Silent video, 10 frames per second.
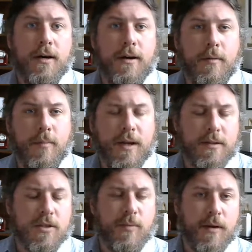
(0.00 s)
but I
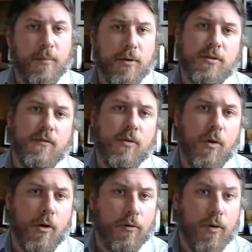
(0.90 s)
suspect most of you
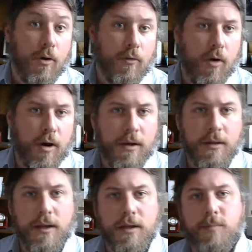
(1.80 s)
aren't running
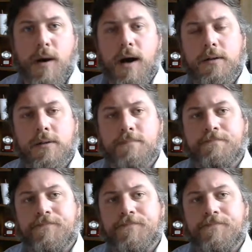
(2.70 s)
a Linux box.